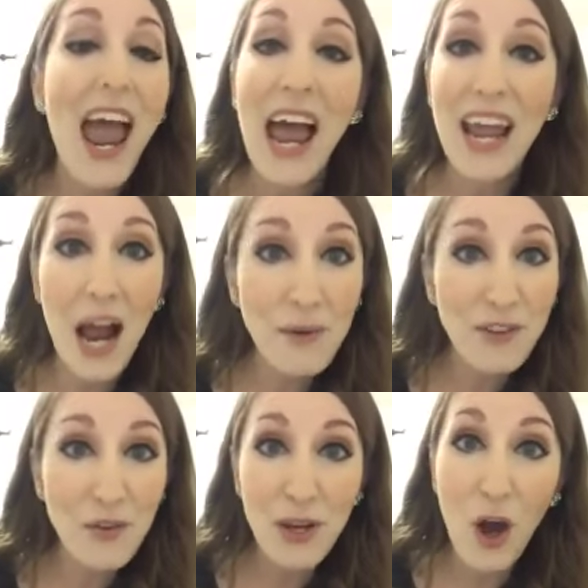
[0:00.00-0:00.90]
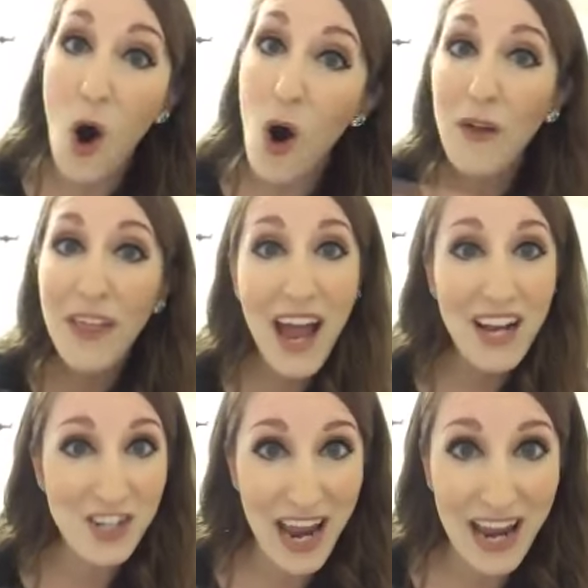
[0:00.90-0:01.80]
And I was doing all the
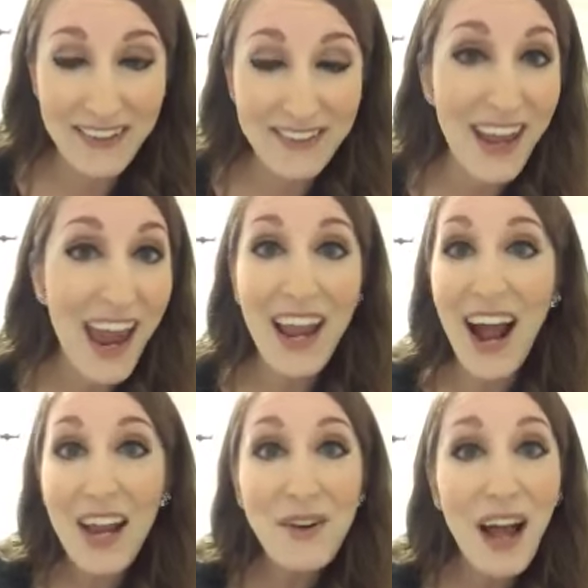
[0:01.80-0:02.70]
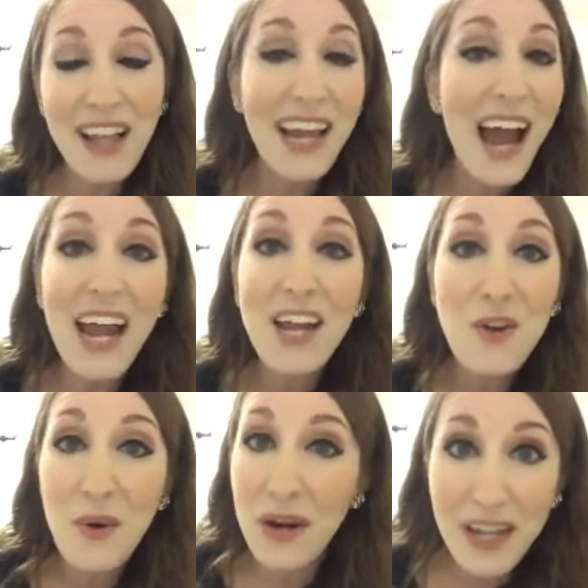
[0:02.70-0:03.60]
hashtags. And I don't like I had
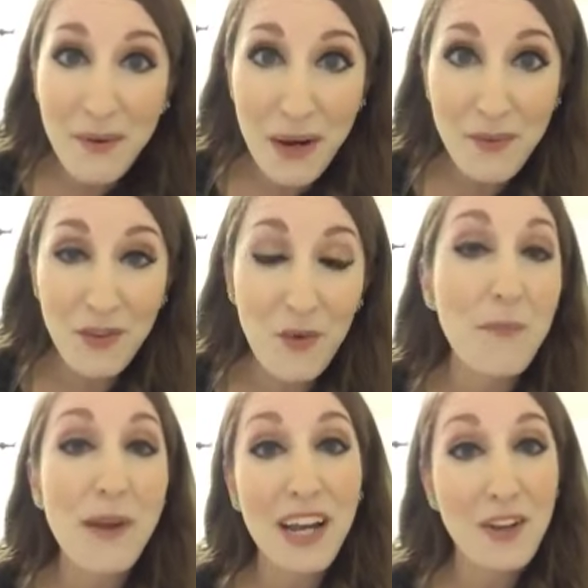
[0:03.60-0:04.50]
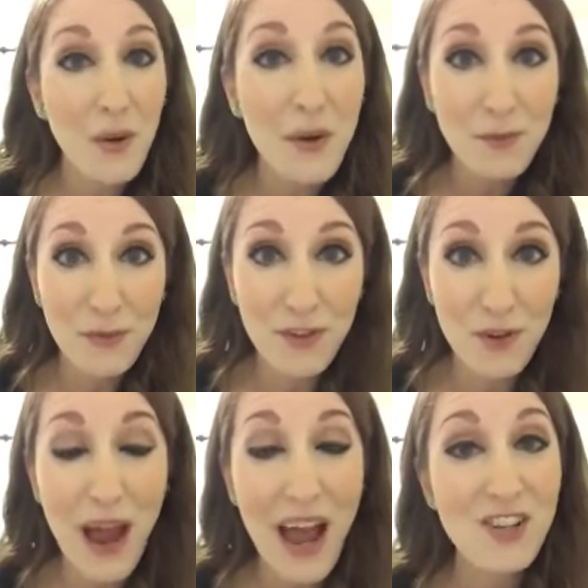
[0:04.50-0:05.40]
no idea what I was doing, but I knew I was supposed to
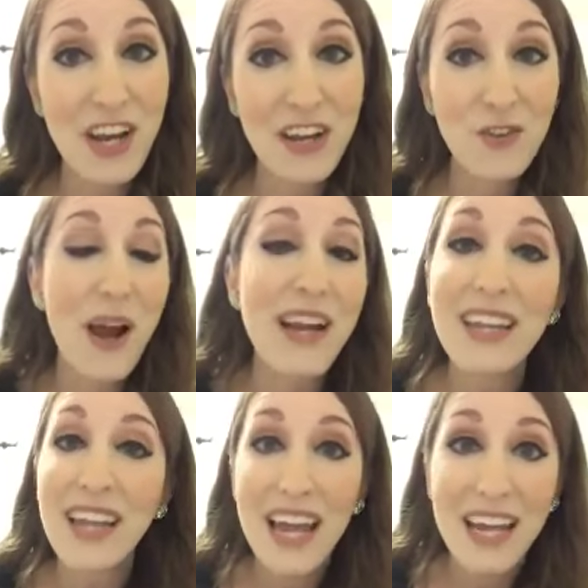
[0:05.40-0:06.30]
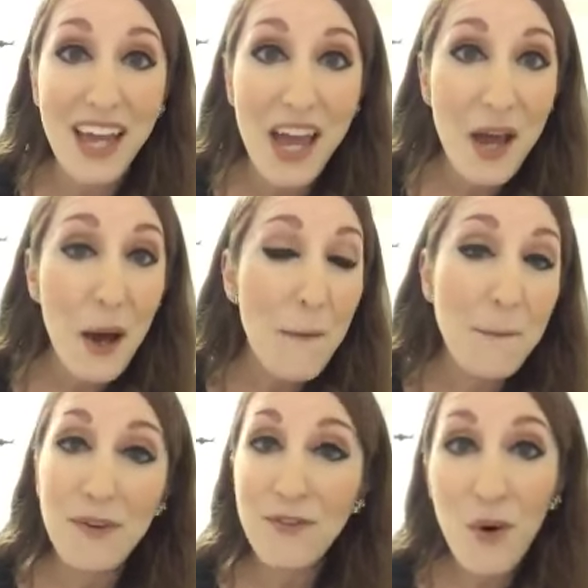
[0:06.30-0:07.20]
do hashtags. So I did like
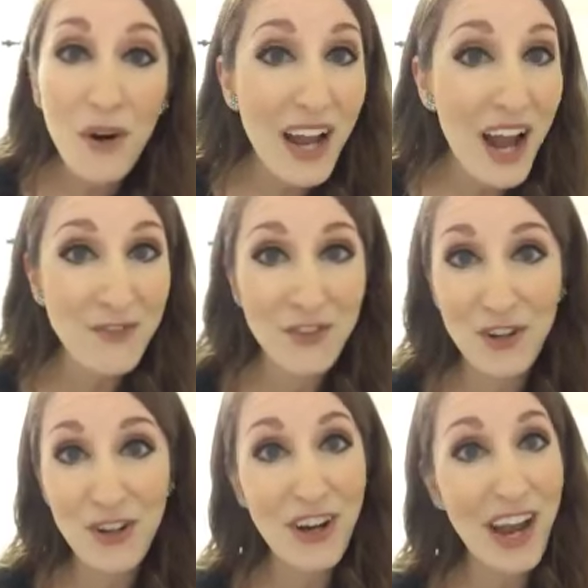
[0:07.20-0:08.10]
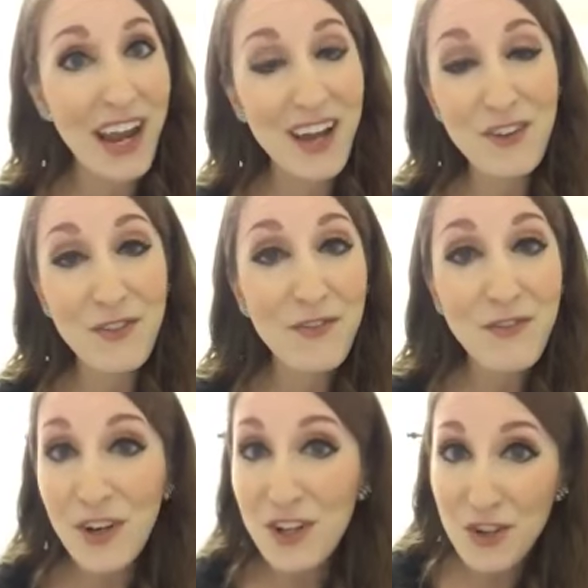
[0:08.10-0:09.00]
before and after and
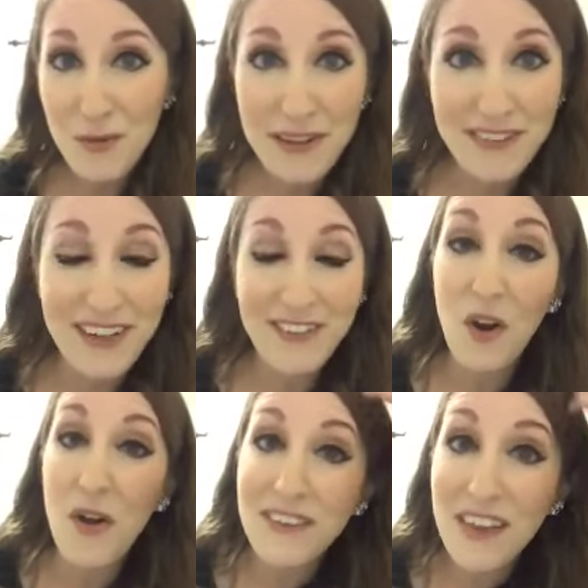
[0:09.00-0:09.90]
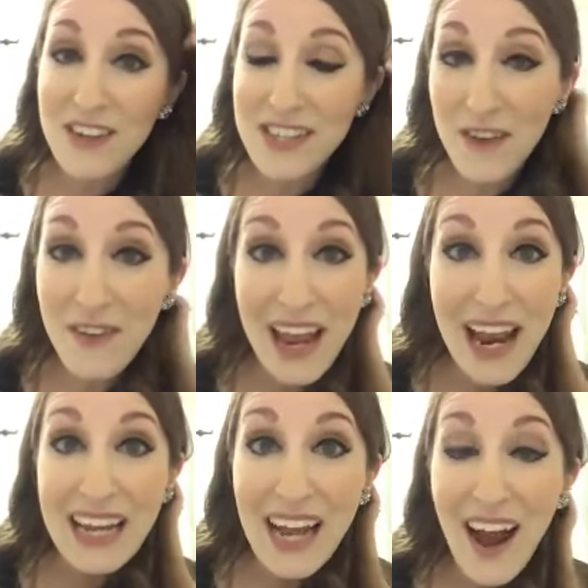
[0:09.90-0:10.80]
furniture business and all this other stuff. And
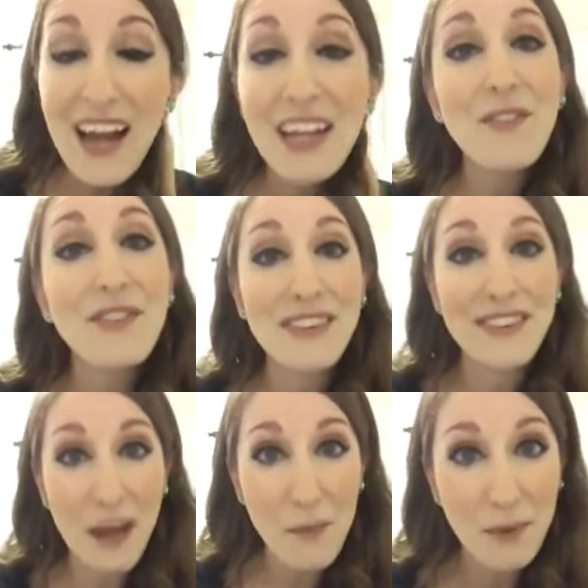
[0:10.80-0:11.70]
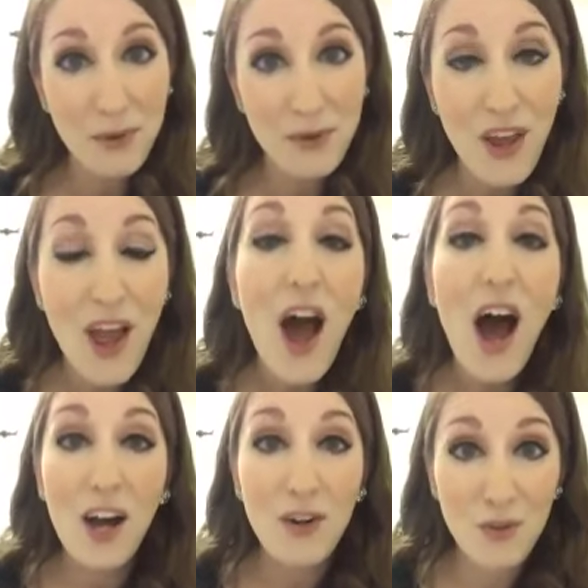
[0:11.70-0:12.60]
I kind of stumbled
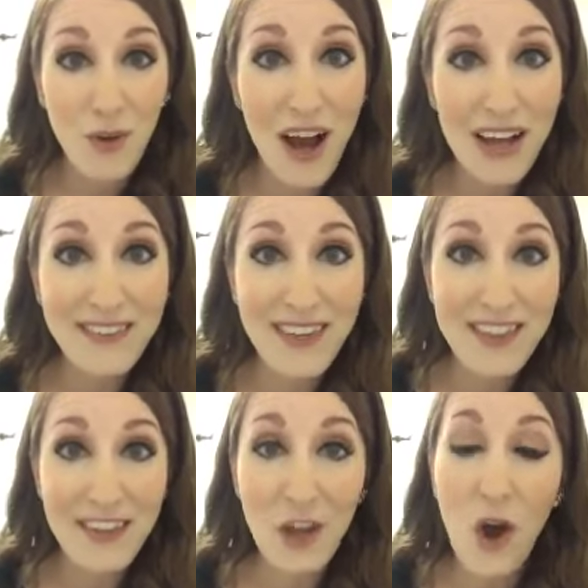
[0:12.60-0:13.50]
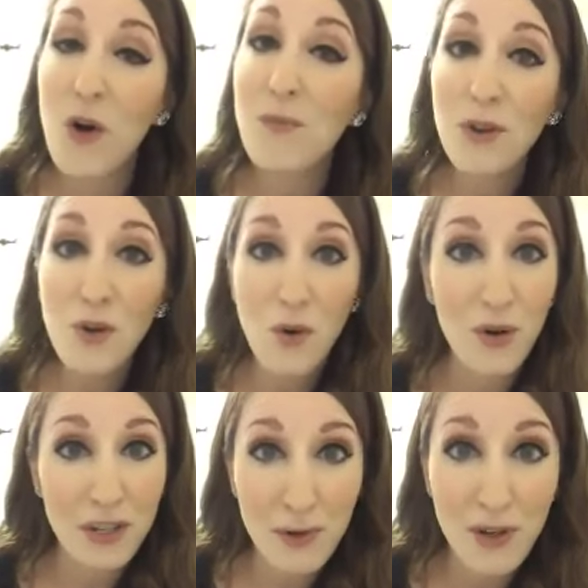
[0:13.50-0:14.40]
across this home decor
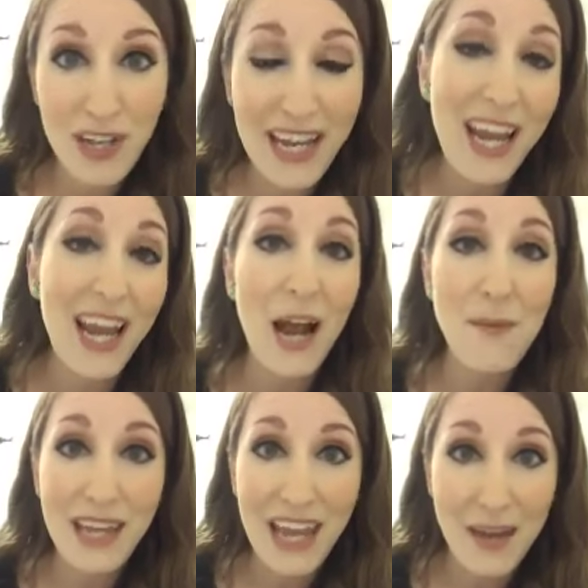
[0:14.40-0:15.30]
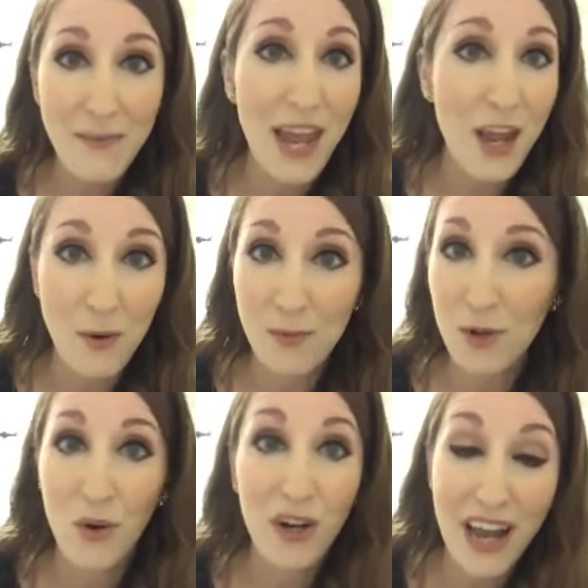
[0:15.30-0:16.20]
community and I became a home
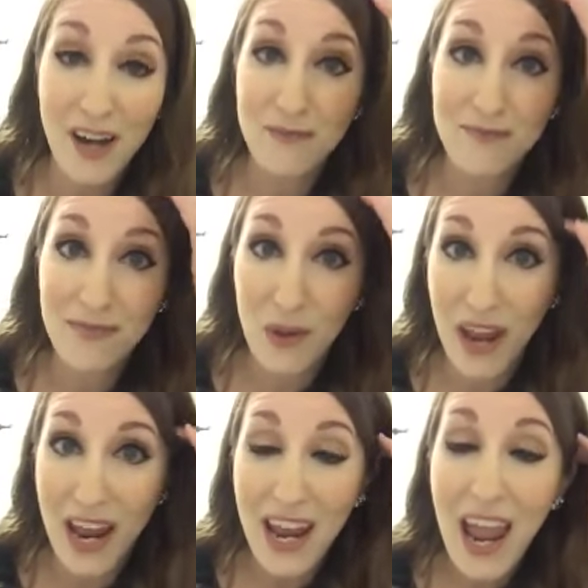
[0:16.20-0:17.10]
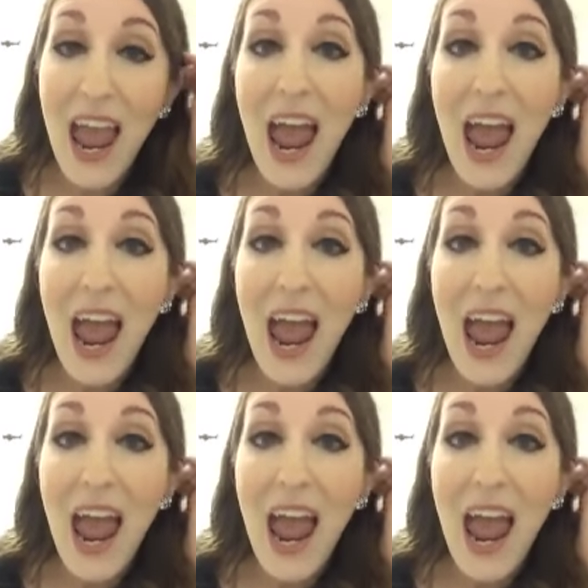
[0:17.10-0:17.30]
decor account. Okay.